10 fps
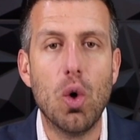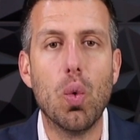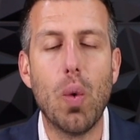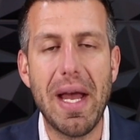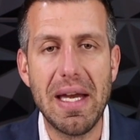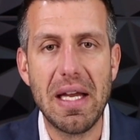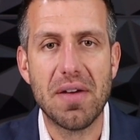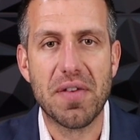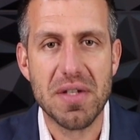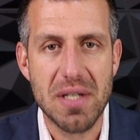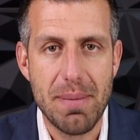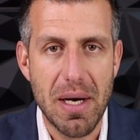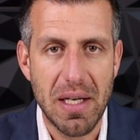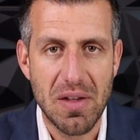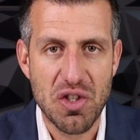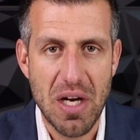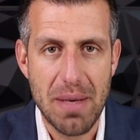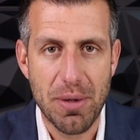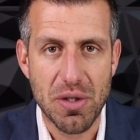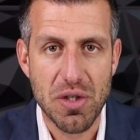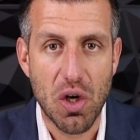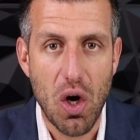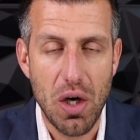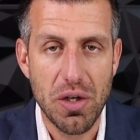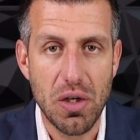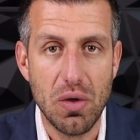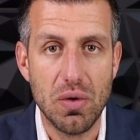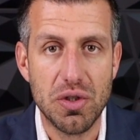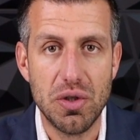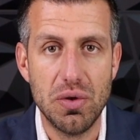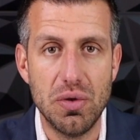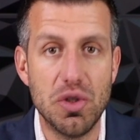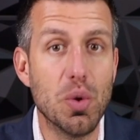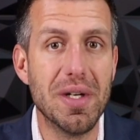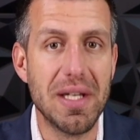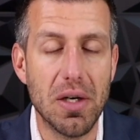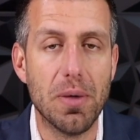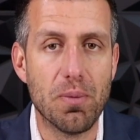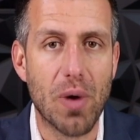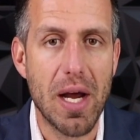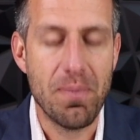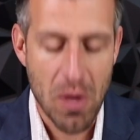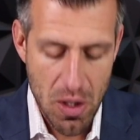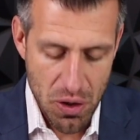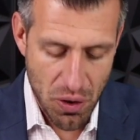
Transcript: waiting for somebody in the chamber to call you to do a deal, right?